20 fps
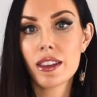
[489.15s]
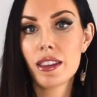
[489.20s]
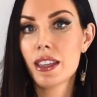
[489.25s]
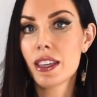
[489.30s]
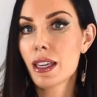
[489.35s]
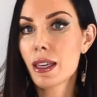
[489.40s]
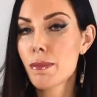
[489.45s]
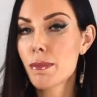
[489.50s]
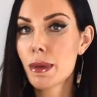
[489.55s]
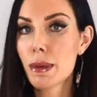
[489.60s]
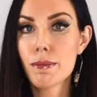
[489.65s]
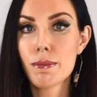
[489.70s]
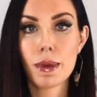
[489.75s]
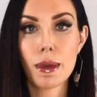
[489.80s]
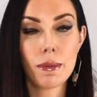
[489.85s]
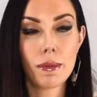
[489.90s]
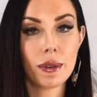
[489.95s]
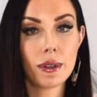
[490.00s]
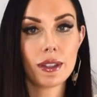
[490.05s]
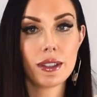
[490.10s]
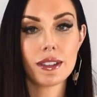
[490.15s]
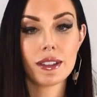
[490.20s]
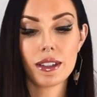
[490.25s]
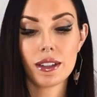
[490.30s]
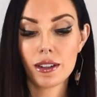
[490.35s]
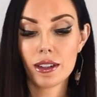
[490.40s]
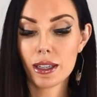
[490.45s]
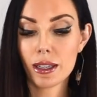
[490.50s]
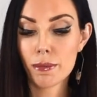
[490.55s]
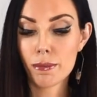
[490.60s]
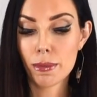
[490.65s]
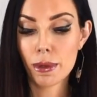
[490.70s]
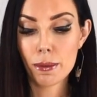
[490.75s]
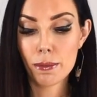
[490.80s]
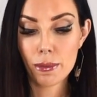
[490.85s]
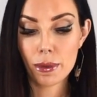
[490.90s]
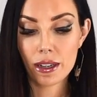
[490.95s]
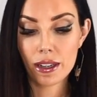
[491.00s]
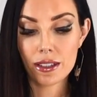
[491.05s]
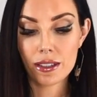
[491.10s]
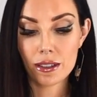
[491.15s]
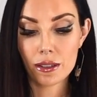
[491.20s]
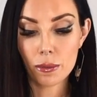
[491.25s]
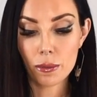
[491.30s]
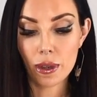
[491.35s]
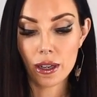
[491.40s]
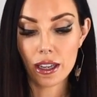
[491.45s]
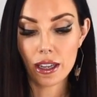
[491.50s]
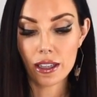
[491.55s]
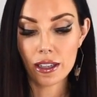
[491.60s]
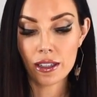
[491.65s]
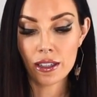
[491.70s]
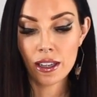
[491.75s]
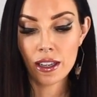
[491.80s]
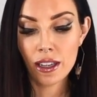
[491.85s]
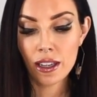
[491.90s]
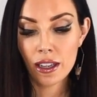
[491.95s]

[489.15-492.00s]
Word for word: There can be memories there, it can be bittersweet.